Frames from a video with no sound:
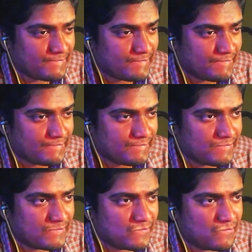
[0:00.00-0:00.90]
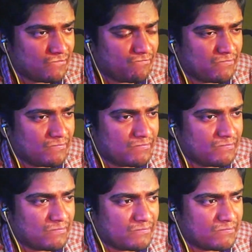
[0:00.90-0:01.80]
restrictions on
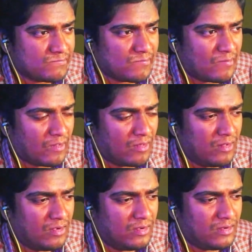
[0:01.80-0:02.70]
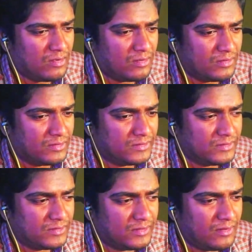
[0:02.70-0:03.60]
movement, and their status passed
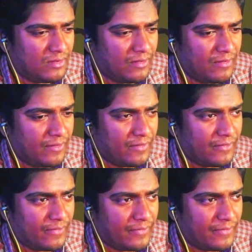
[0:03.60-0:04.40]
down to their children.